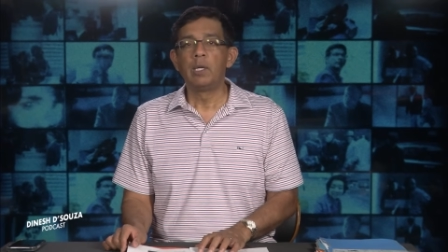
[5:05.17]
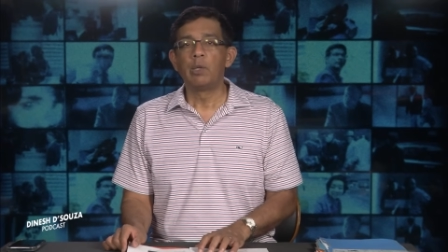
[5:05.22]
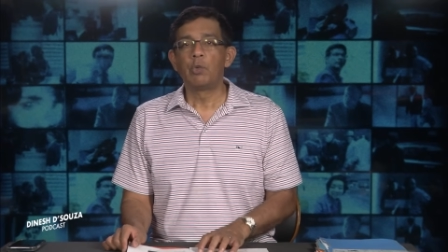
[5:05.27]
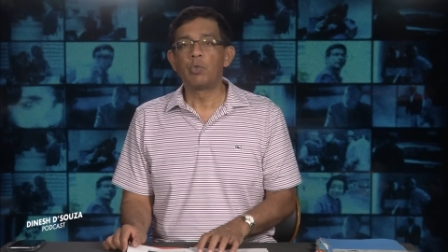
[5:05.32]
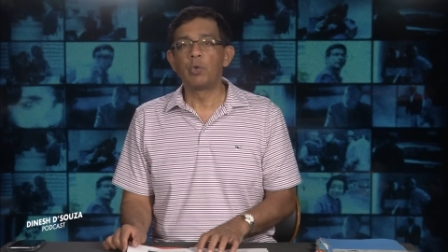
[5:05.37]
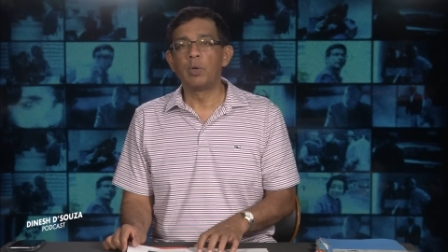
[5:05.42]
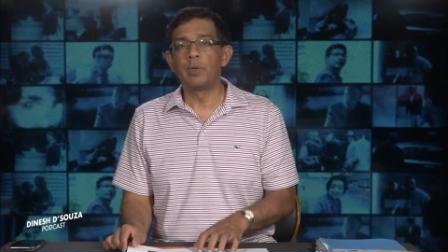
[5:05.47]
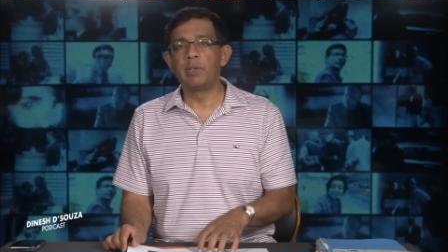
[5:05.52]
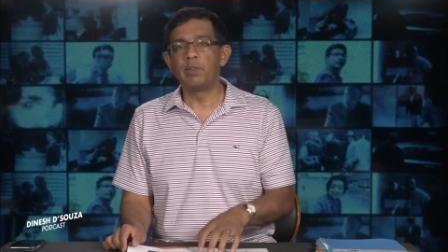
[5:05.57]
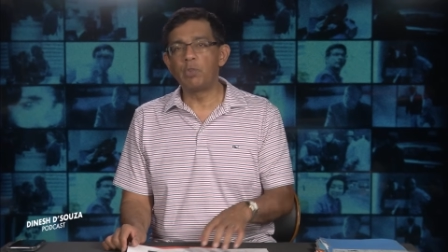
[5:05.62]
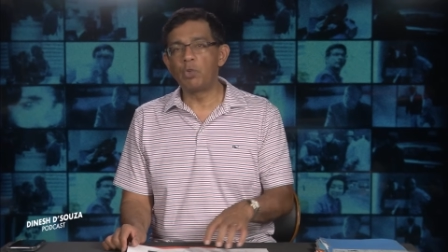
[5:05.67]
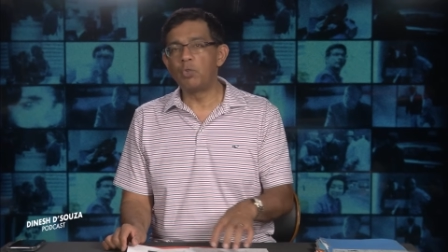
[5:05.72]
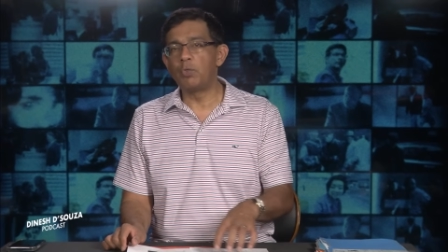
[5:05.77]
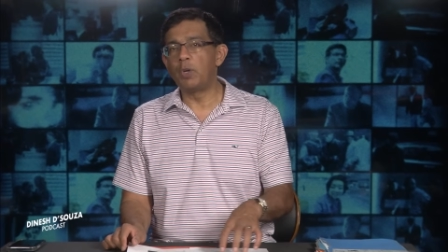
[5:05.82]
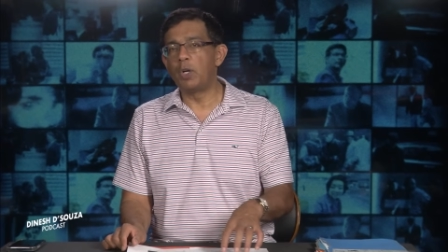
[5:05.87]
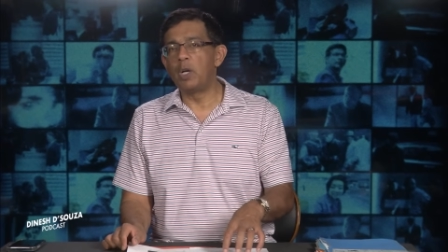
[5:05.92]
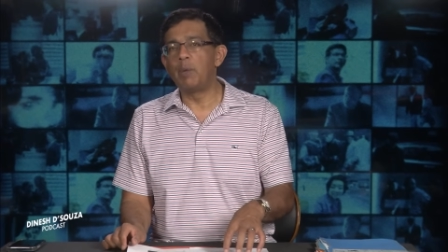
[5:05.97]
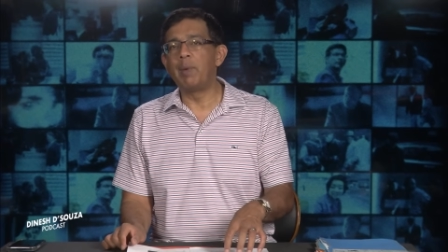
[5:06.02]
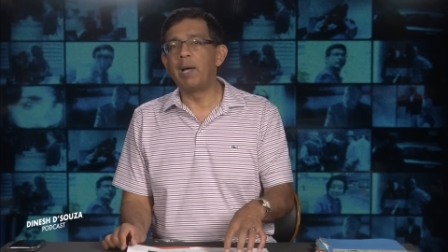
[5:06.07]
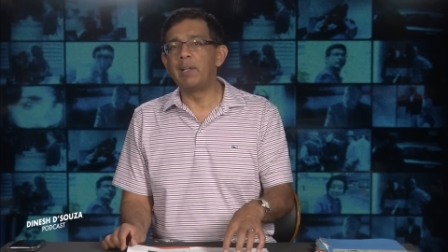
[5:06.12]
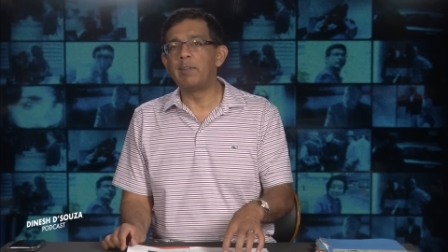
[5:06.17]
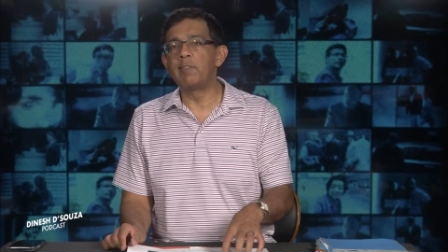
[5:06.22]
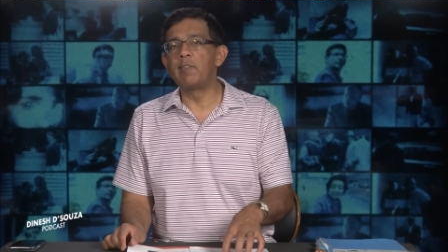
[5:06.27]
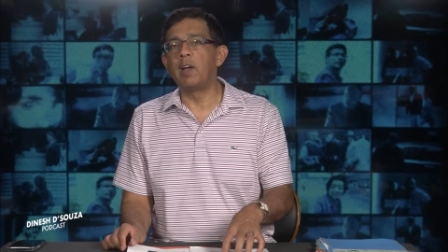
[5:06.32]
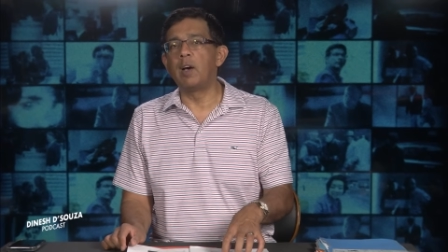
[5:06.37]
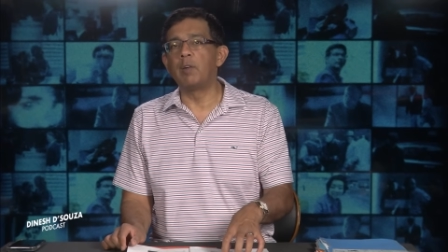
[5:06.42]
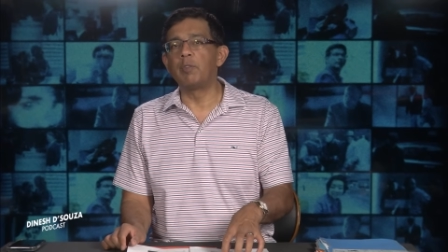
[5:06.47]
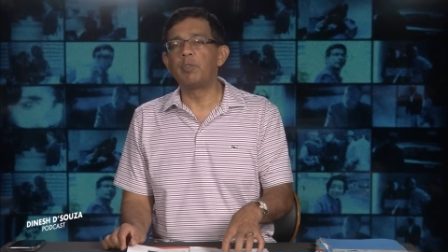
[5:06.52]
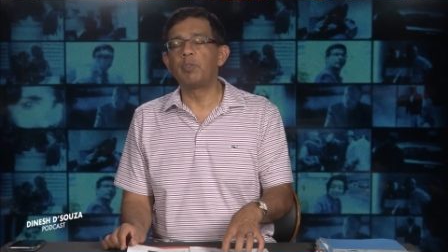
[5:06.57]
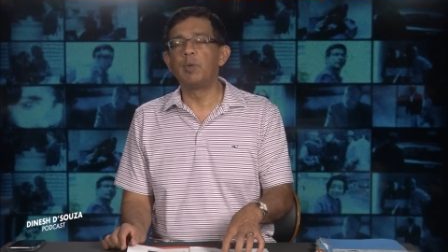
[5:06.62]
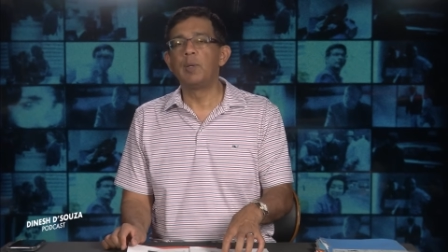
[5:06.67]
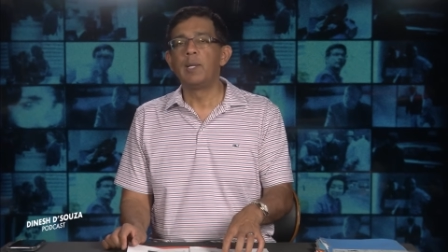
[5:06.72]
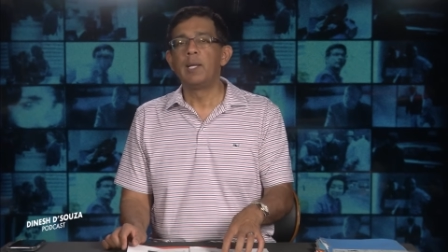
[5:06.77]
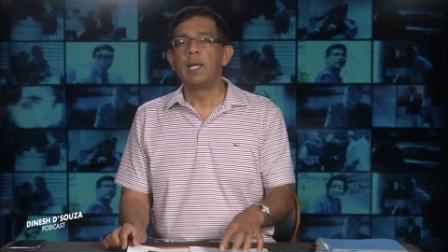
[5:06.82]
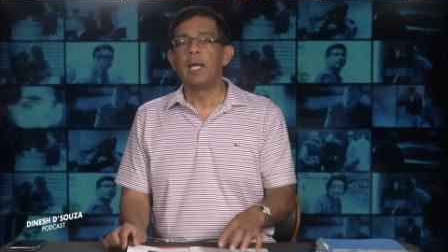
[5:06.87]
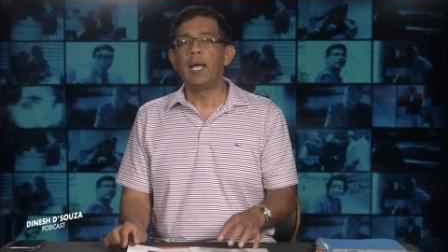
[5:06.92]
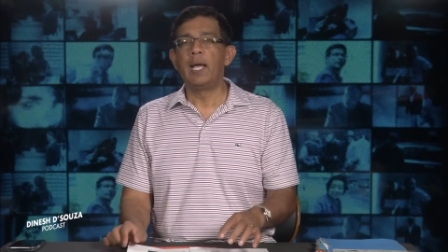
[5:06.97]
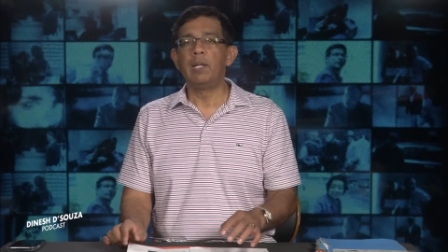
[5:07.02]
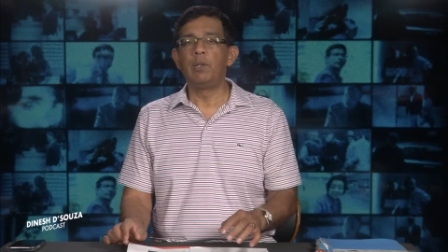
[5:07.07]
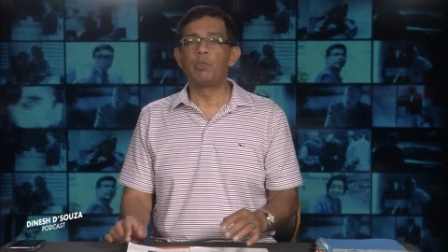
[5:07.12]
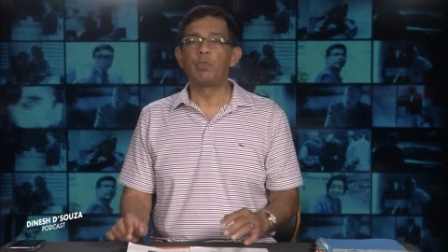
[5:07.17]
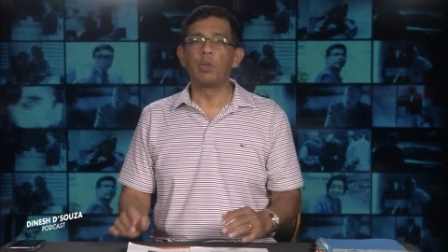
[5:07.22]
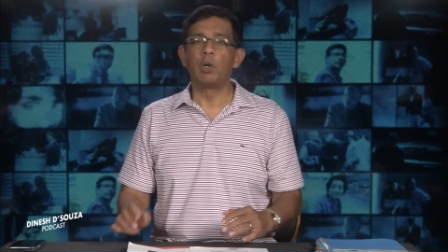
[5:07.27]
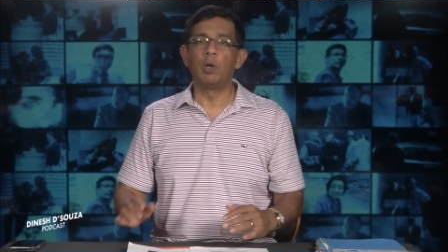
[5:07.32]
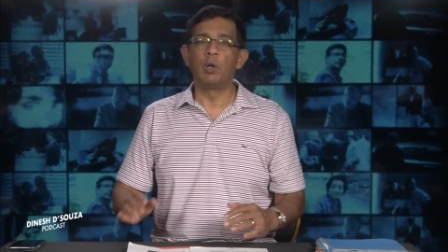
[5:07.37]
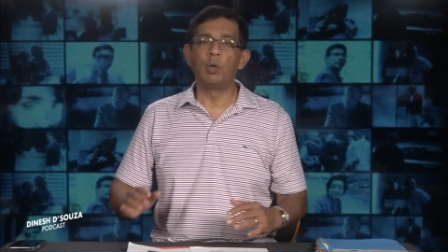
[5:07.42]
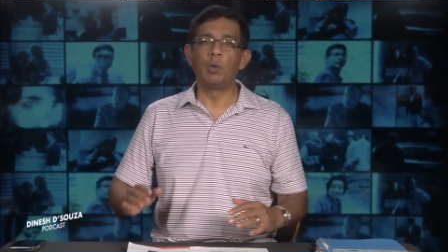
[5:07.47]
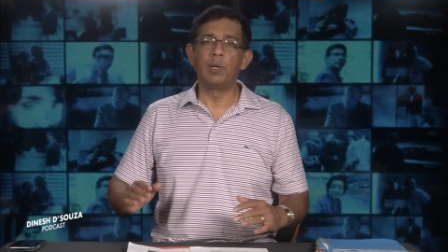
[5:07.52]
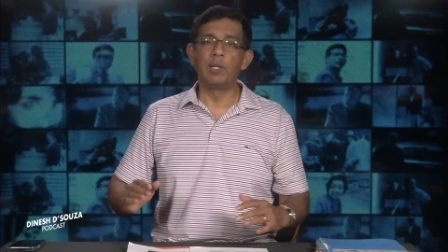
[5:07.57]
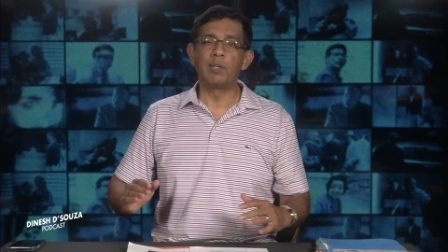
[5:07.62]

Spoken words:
So this is very bad stuff. And so